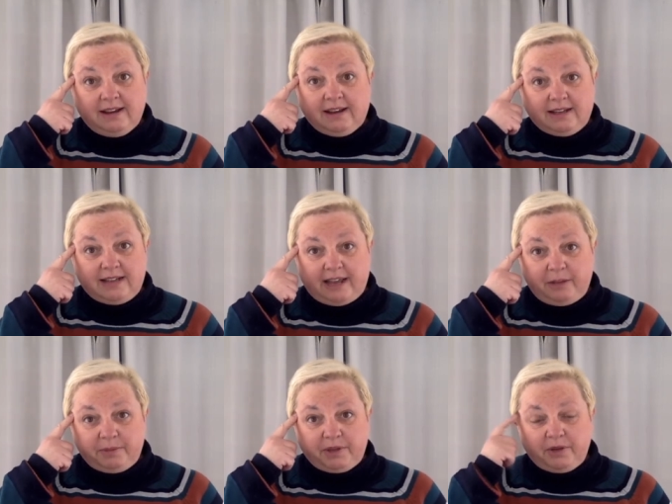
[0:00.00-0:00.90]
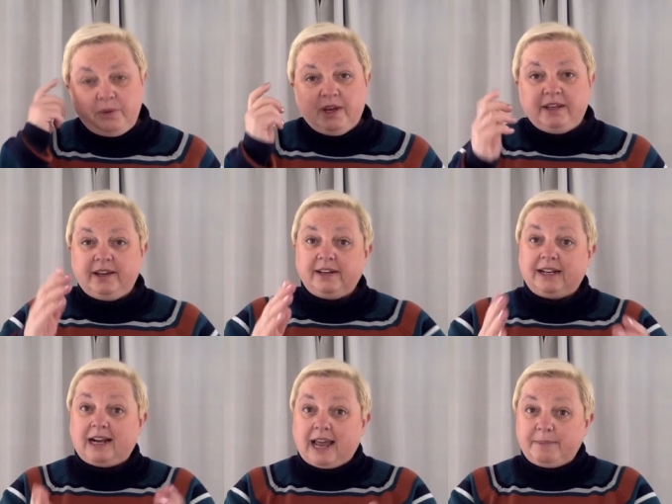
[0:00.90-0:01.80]
and to help you, you're going to
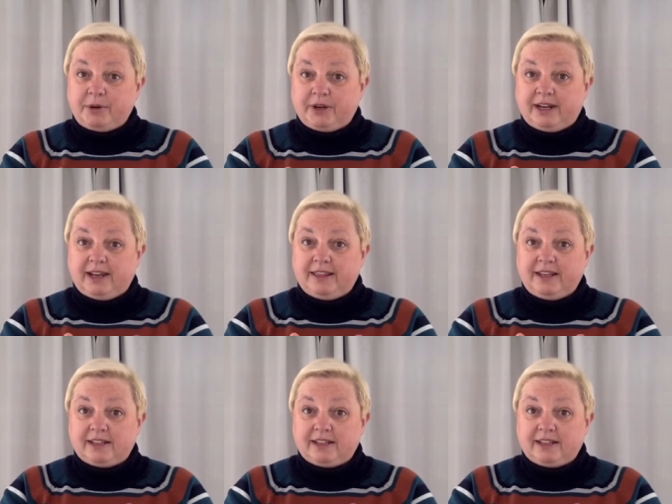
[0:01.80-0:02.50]
clap on it like this.